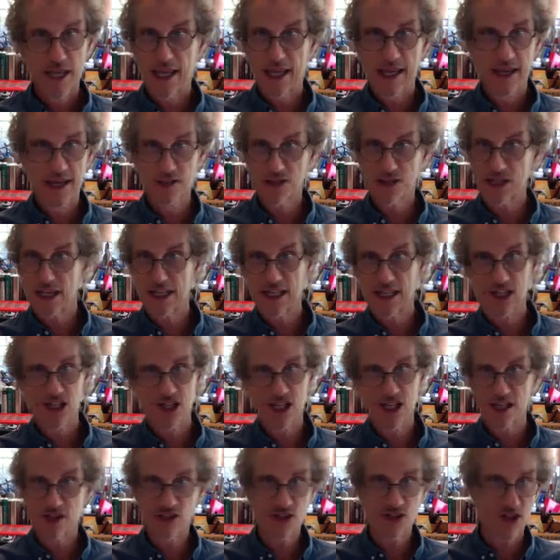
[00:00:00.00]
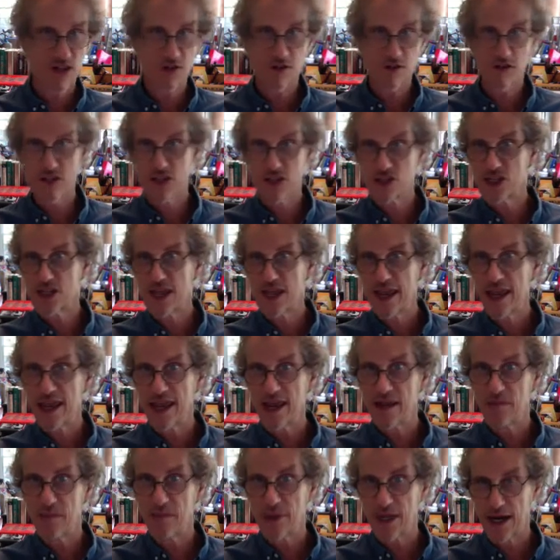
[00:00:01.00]
He doesn't exist under this
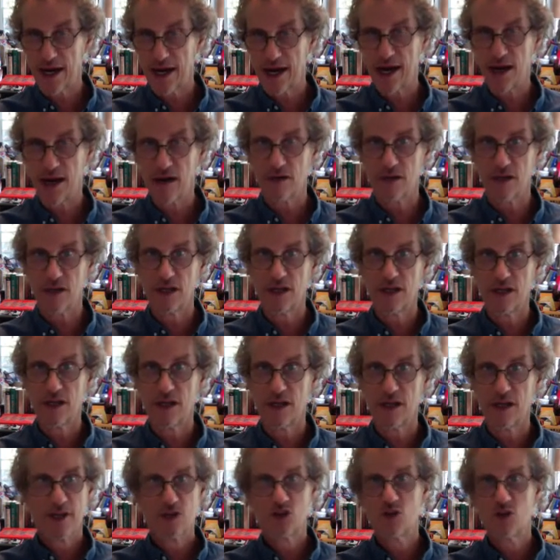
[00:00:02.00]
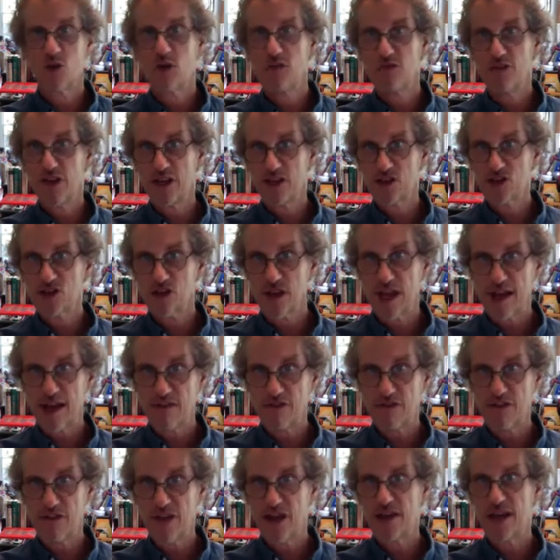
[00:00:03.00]
name in Ireland. And so
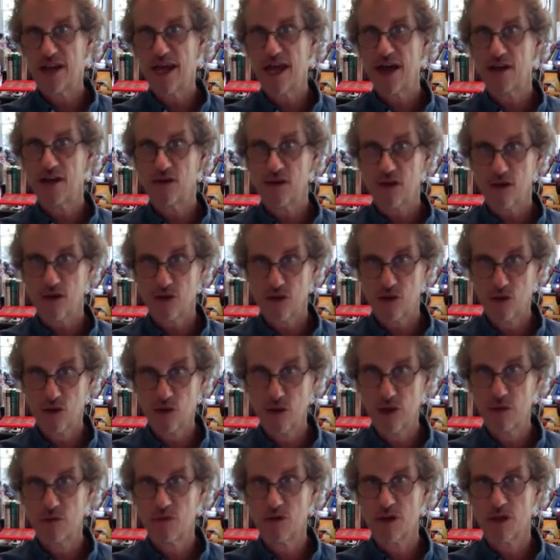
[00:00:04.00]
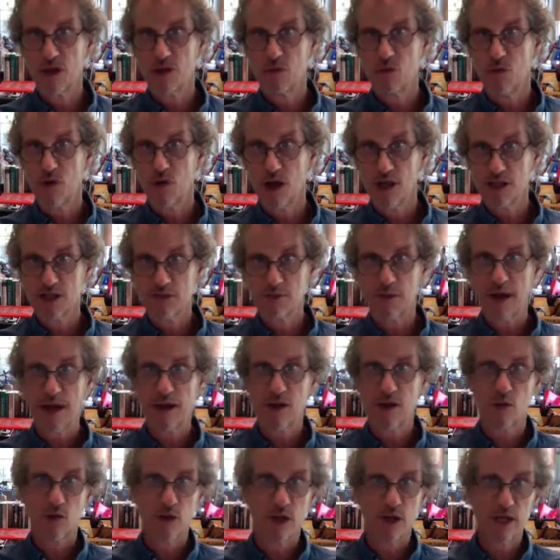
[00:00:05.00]
eventually I found out who he really was by
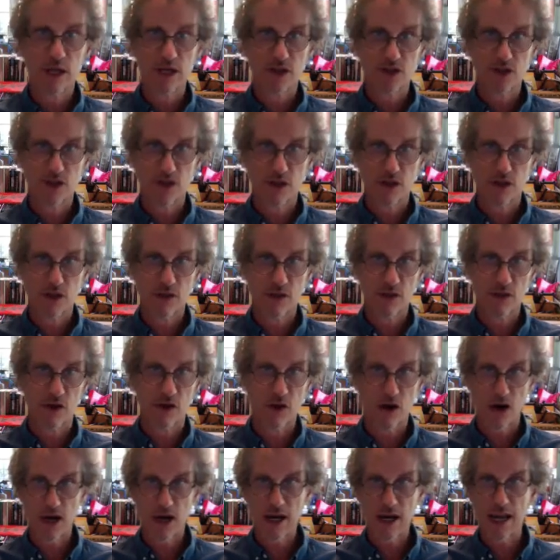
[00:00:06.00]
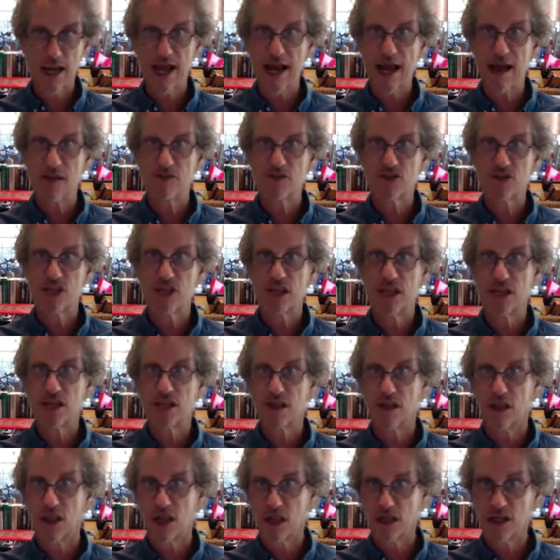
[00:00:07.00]
going into the archives in
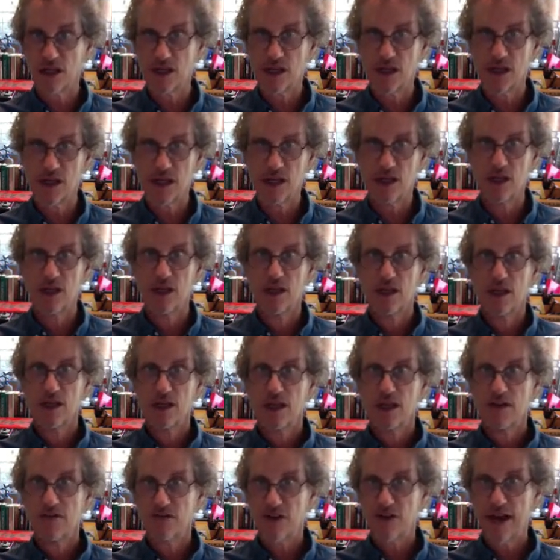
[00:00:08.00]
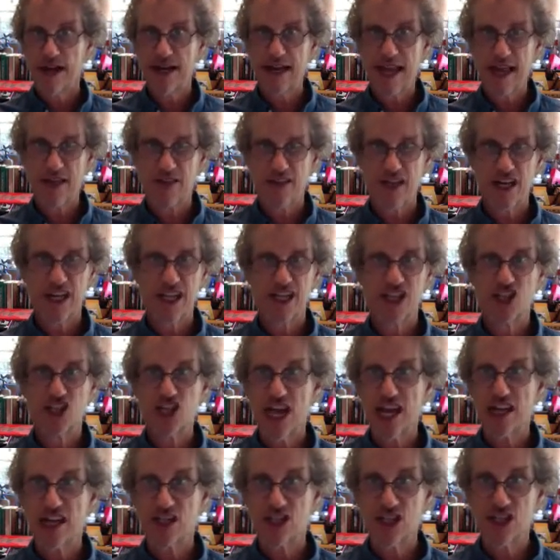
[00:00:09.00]
London and finding out that he'd
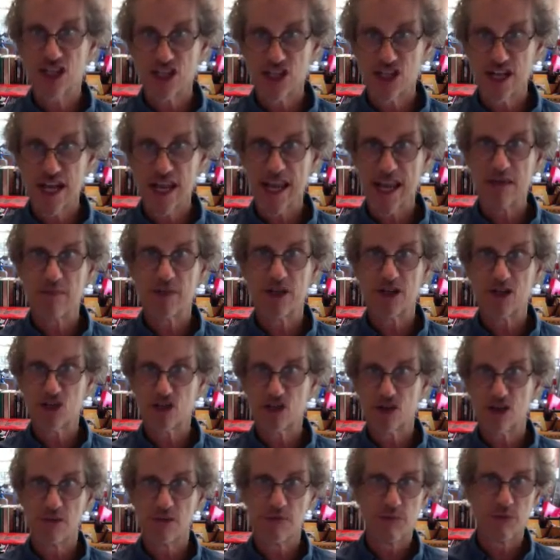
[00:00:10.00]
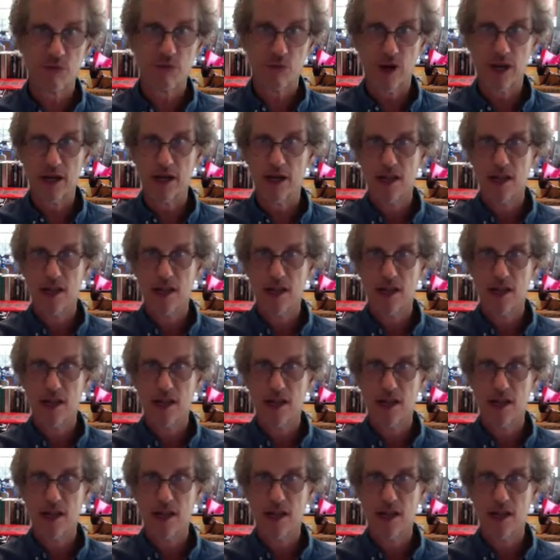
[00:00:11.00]
changed his name at a certain point.